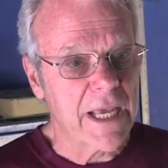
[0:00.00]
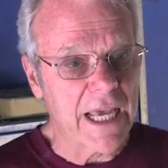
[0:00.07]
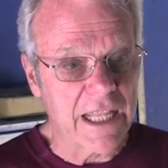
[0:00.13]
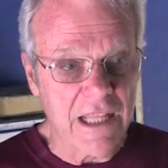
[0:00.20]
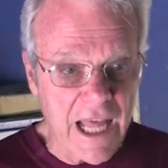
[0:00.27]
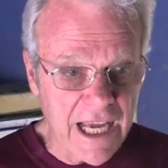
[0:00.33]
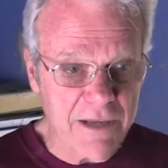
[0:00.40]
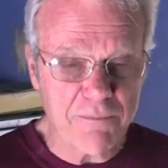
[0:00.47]

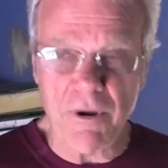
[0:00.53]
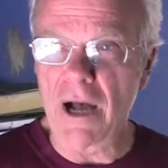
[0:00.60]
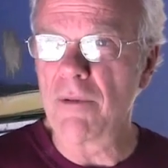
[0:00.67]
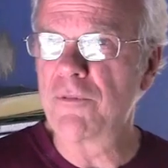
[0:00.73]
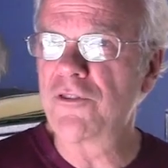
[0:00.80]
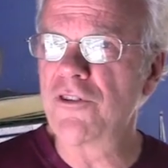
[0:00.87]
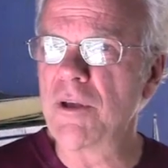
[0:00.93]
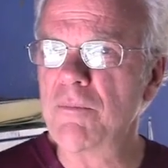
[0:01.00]
And like Bob
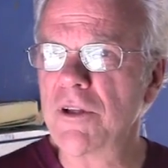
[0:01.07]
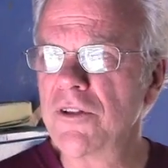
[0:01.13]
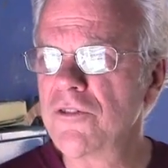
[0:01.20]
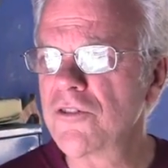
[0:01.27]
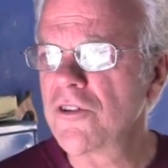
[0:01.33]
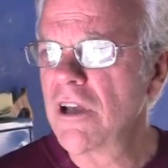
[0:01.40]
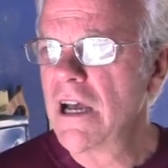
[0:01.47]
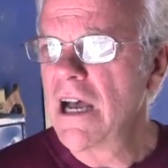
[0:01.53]

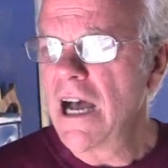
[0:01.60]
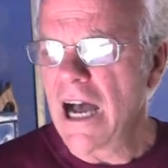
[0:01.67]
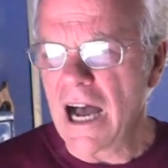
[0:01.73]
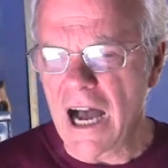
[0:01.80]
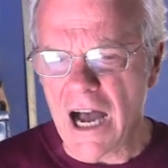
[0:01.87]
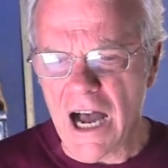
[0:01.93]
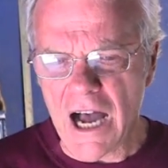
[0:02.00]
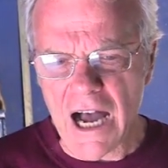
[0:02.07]
Simmons,
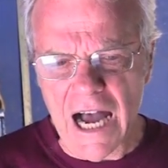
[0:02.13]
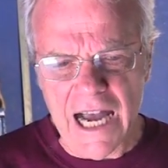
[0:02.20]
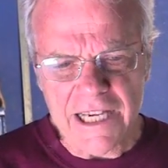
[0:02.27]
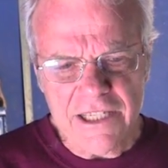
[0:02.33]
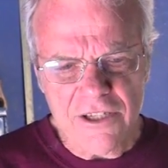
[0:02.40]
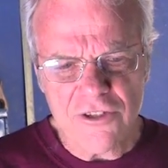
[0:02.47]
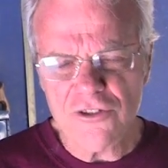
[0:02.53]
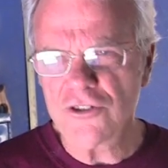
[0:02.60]
I
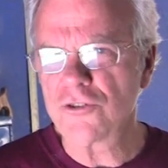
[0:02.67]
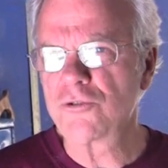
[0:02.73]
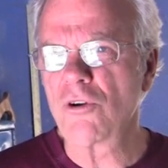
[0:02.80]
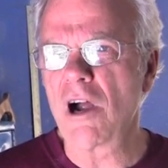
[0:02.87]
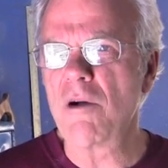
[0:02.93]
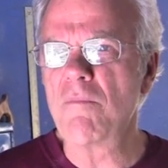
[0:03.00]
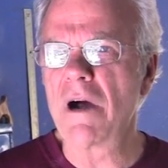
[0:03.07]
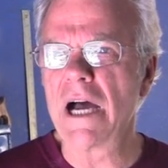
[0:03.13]
didn't just
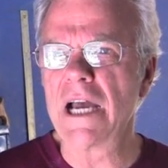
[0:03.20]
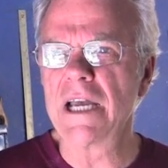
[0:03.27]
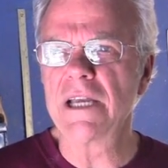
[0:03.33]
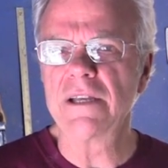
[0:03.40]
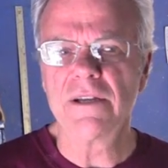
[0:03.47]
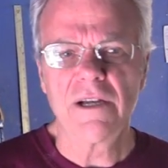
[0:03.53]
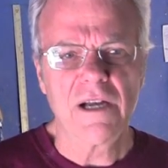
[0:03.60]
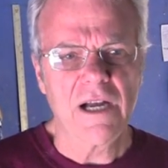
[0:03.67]
draw my